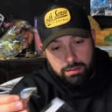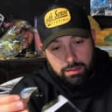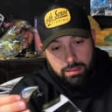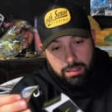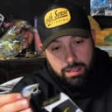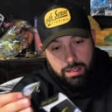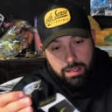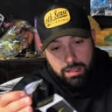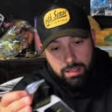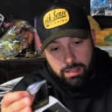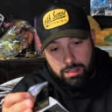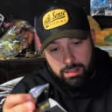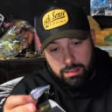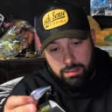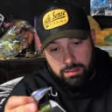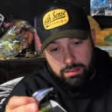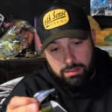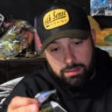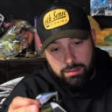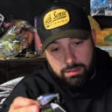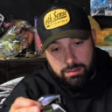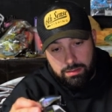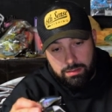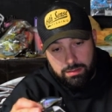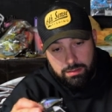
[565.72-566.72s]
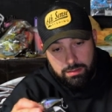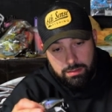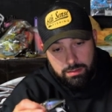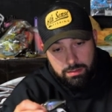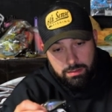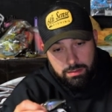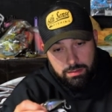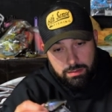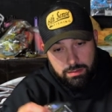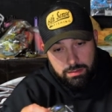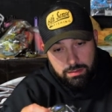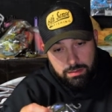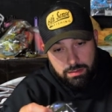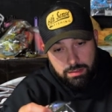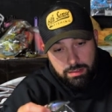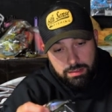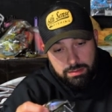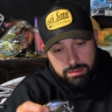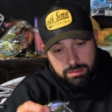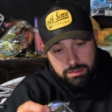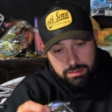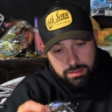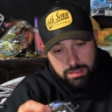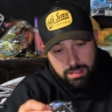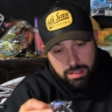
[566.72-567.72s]
Yeah. This
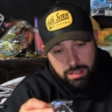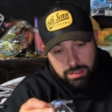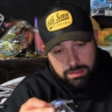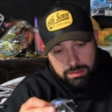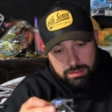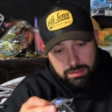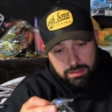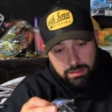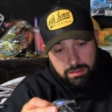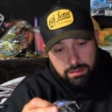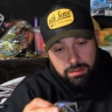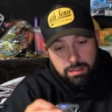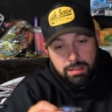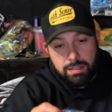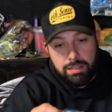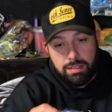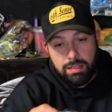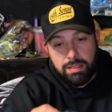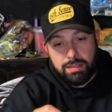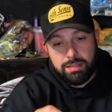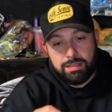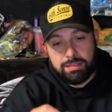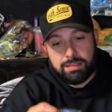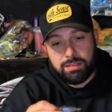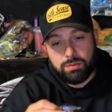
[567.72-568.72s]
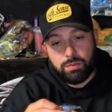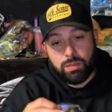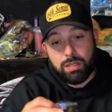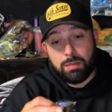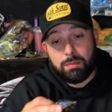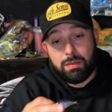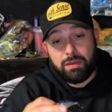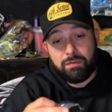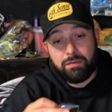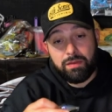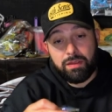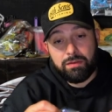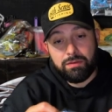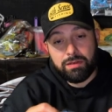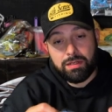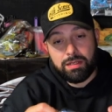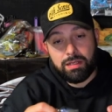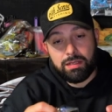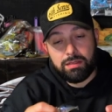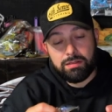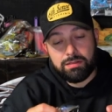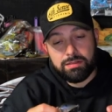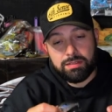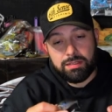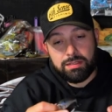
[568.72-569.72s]
is nice here. And this is one of my favorite
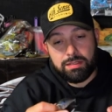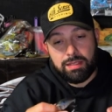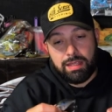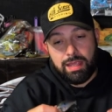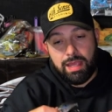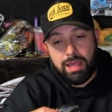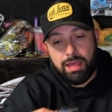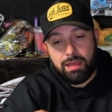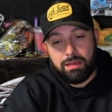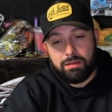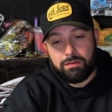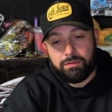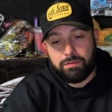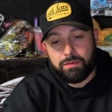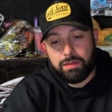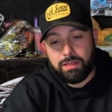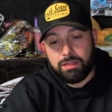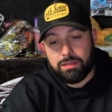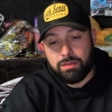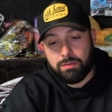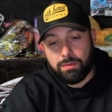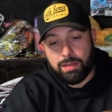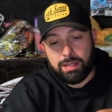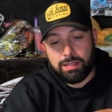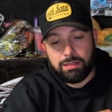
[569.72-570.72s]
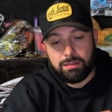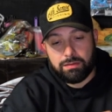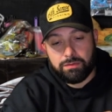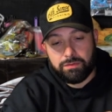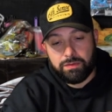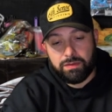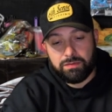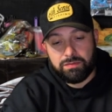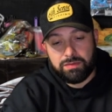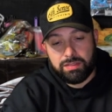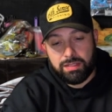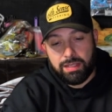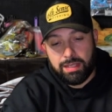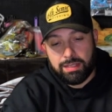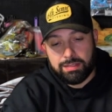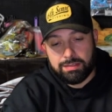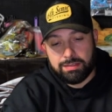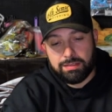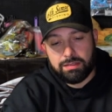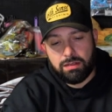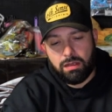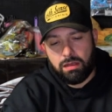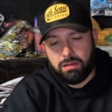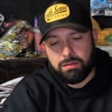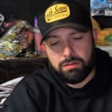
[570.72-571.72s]
colors that they have in the regular 50X
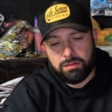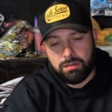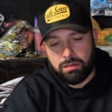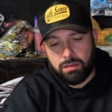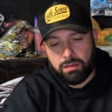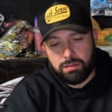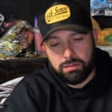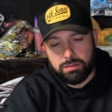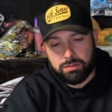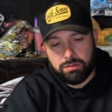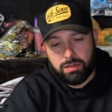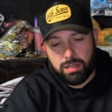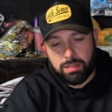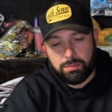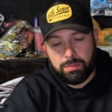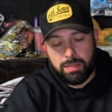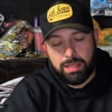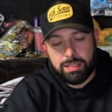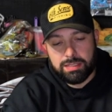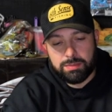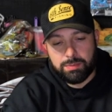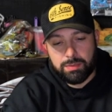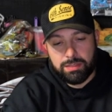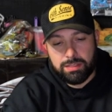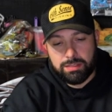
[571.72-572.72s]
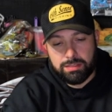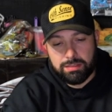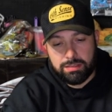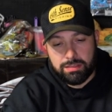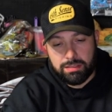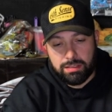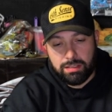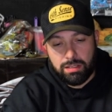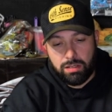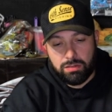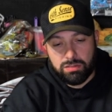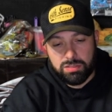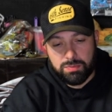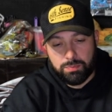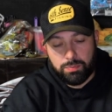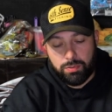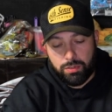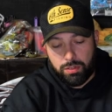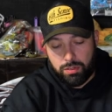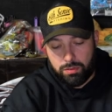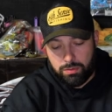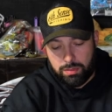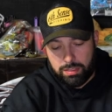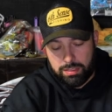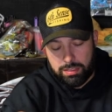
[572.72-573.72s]
and all their all their crankbaits, but this is the Ghost
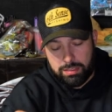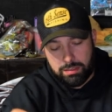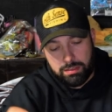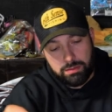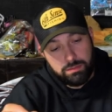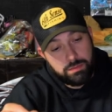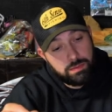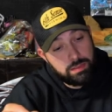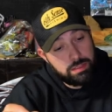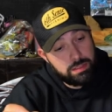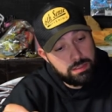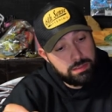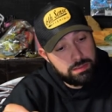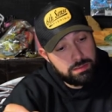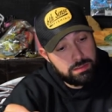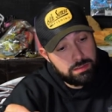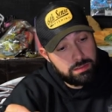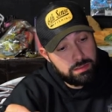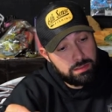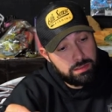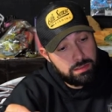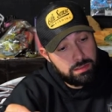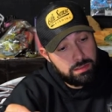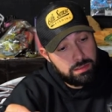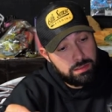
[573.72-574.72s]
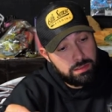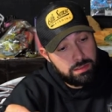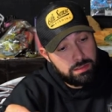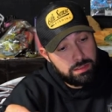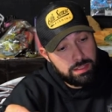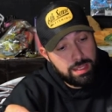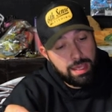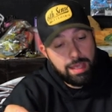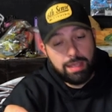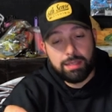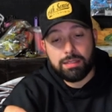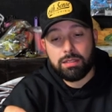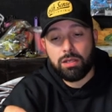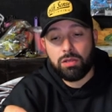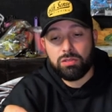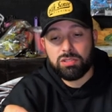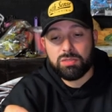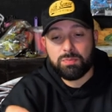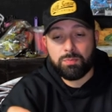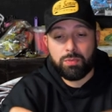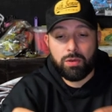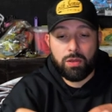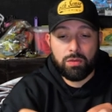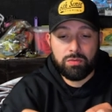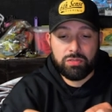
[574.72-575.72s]
Pro, I think is what it is. Yeah, Ghost
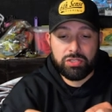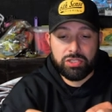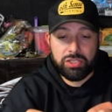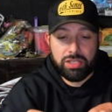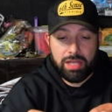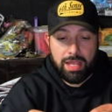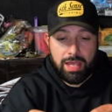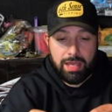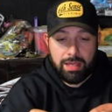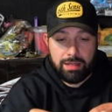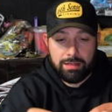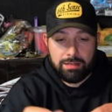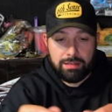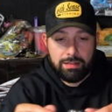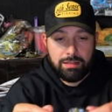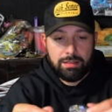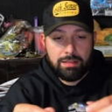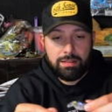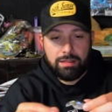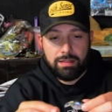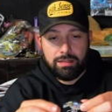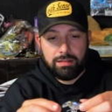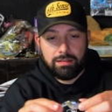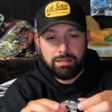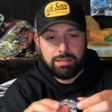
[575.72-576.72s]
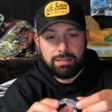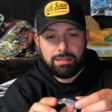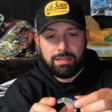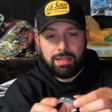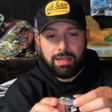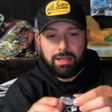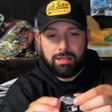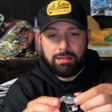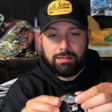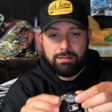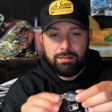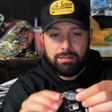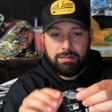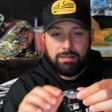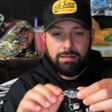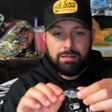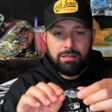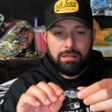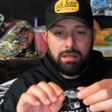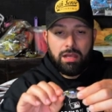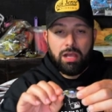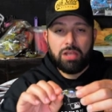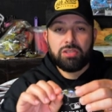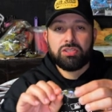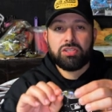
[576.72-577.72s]
Pro Shad. And look at that.
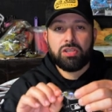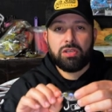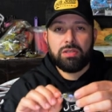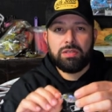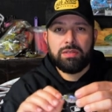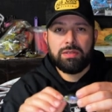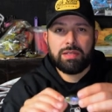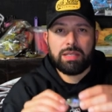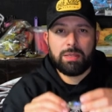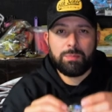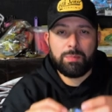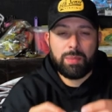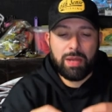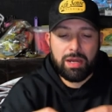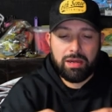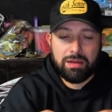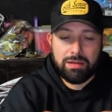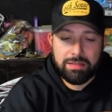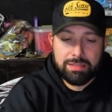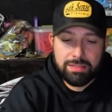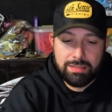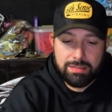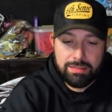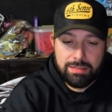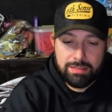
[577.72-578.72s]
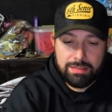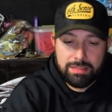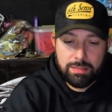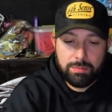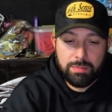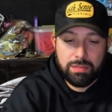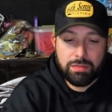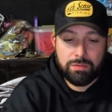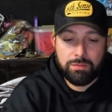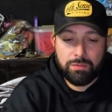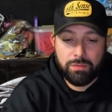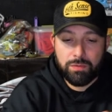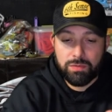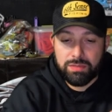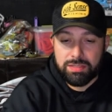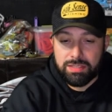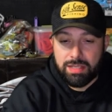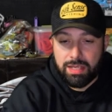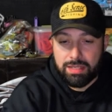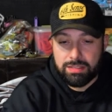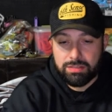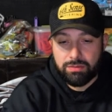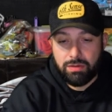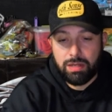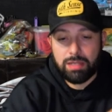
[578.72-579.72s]
I'll show you a comparison to some of the
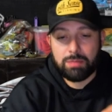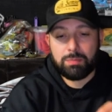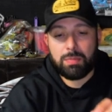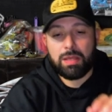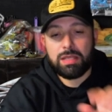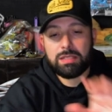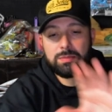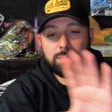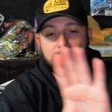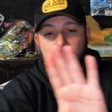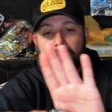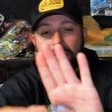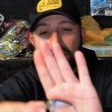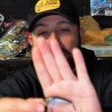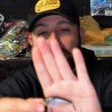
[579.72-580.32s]
full-size crankbaits, but look